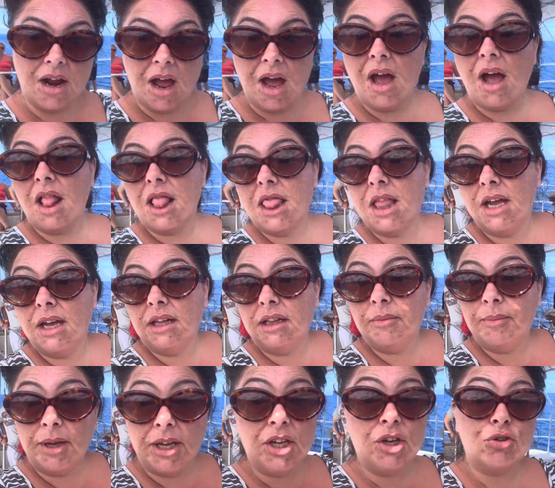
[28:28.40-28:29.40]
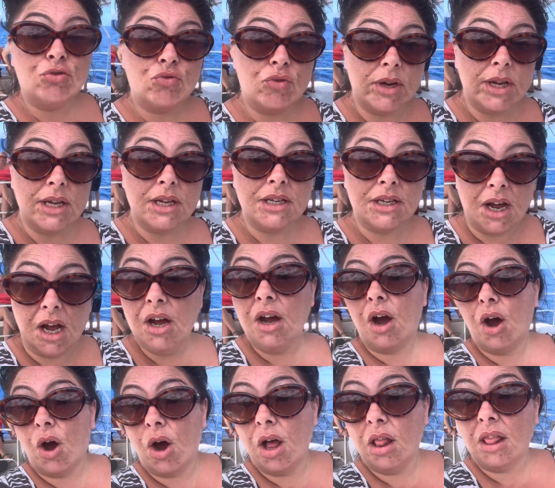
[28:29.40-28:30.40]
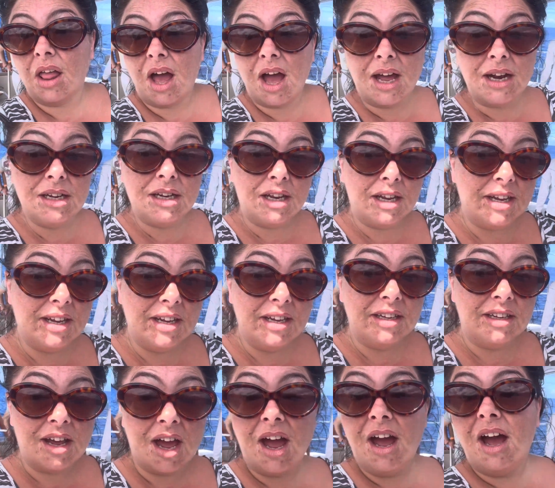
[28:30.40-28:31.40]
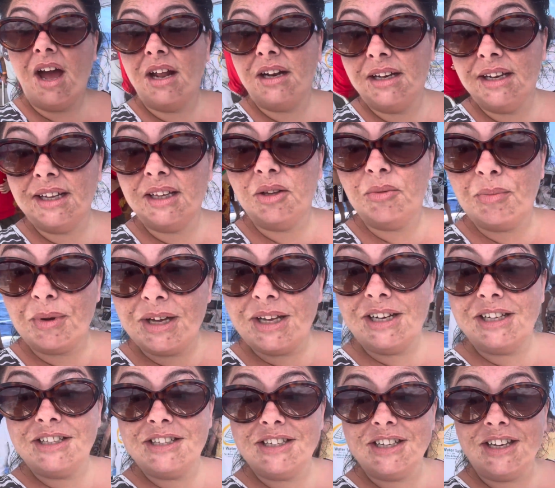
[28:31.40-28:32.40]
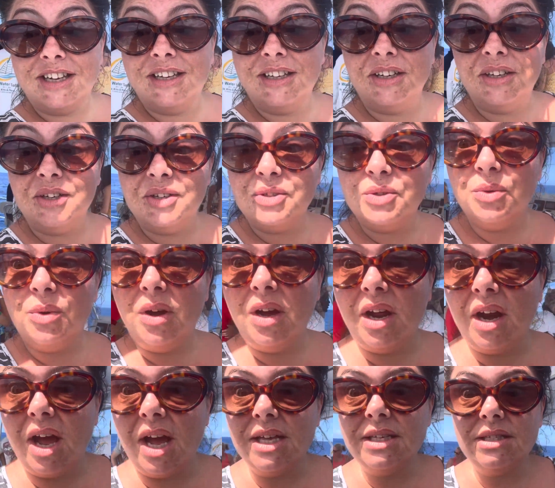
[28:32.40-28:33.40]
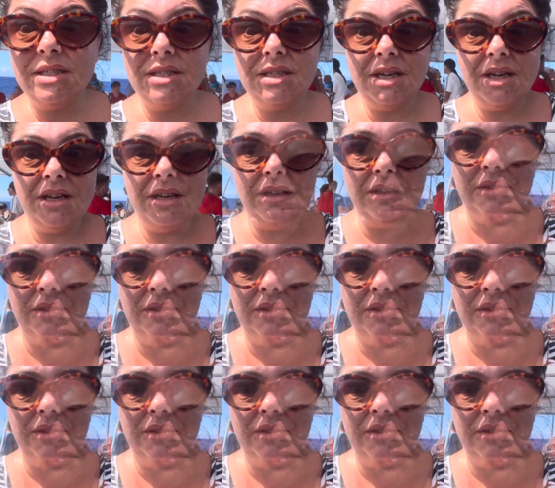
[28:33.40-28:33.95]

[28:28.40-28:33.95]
A little bit of read, that's all I need. A little bit of tea is what I see.